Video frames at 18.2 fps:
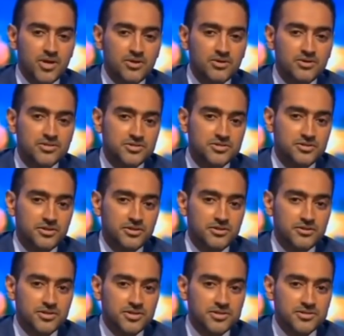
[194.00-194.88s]
But I also
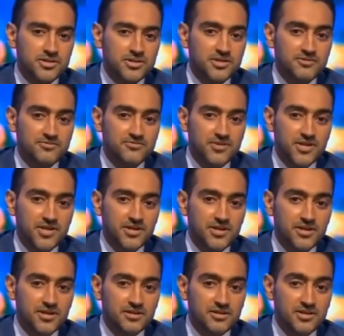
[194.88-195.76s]
know a senior
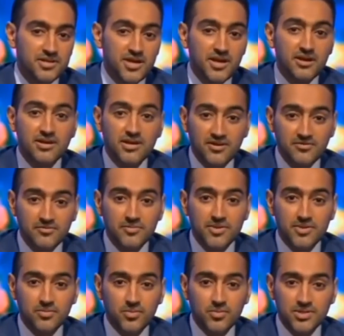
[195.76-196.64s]
figure in our
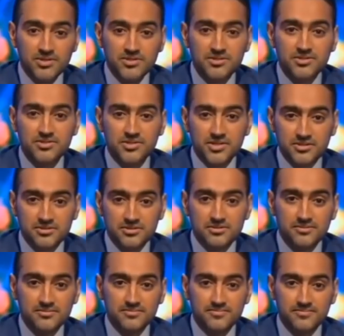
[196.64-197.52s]
government once
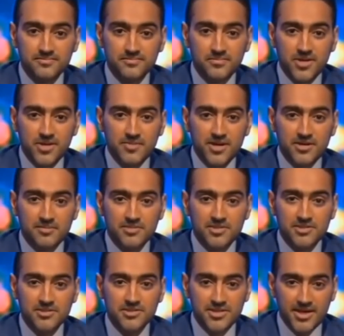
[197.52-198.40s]
suggested we made
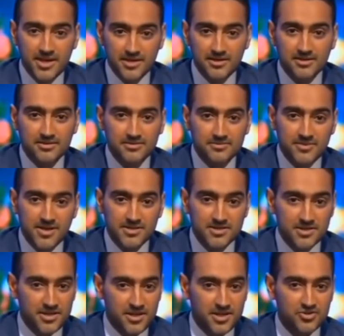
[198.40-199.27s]
a mistake
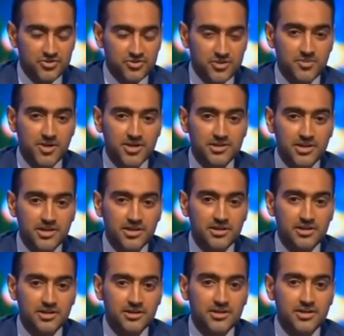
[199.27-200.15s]
as a country by
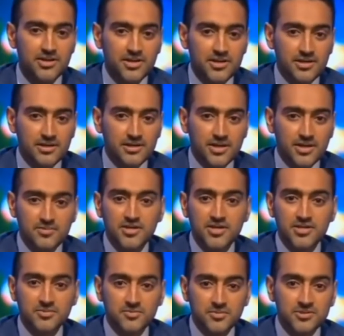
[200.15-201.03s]
letting in
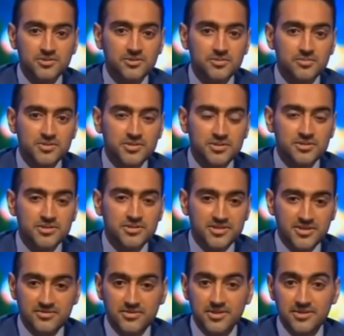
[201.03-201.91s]
Lebanese Muslims
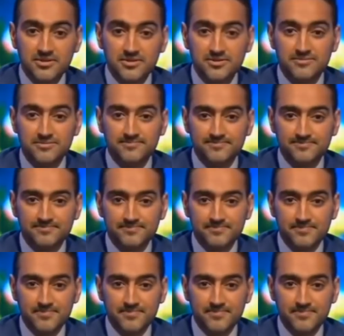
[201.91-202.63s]
in the 70s.